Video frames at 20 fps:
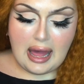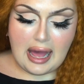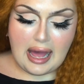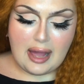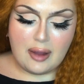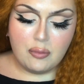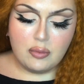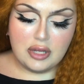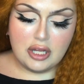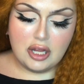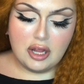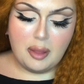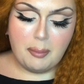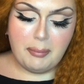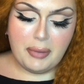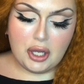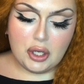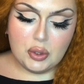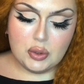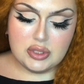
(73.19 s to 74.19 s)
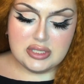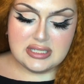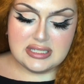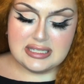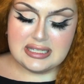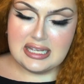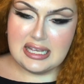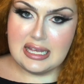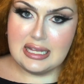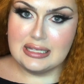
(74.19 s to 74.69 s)
I will post
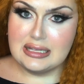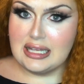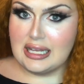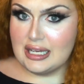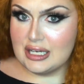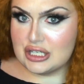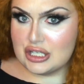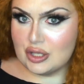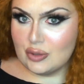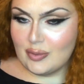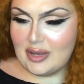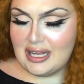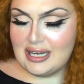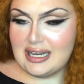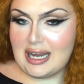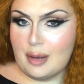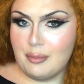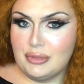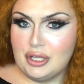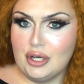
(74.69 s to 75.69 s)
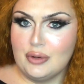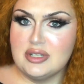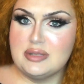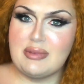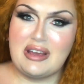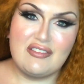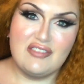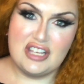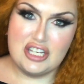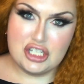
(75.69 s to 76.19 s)
the link to the wig down below. It's
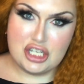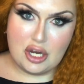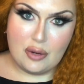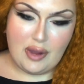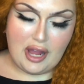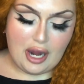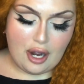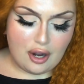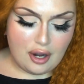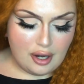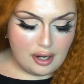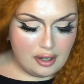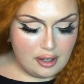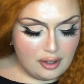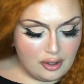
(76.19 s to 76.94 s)
by V Show Hair.